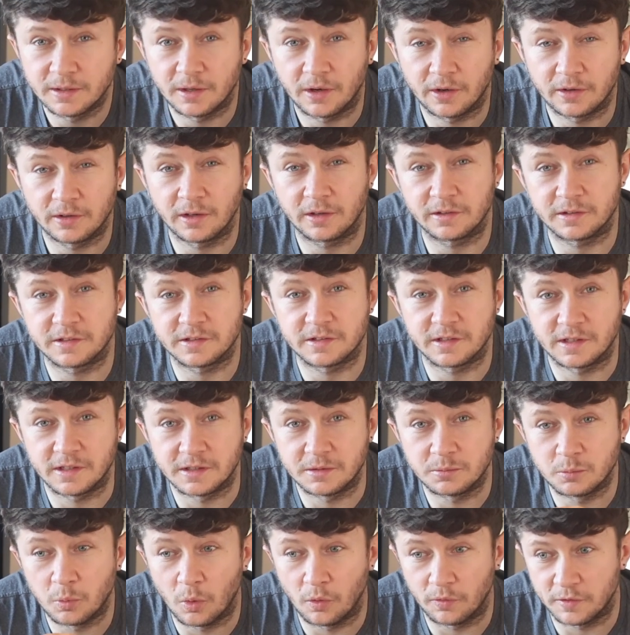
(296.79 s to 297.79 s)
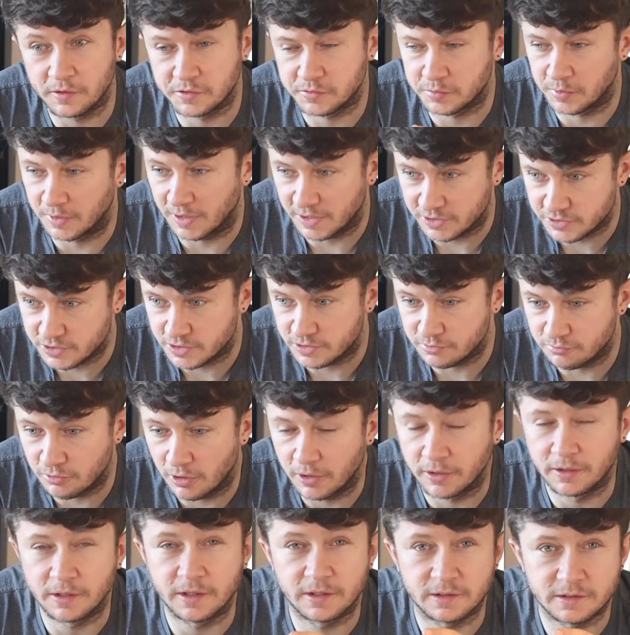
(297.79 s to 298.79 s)
I'd like to see what this will actually
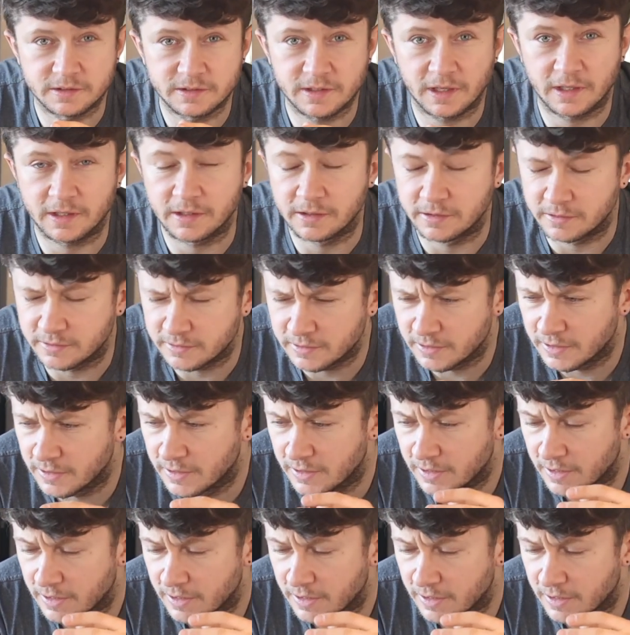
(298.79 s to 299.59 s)
run in a second.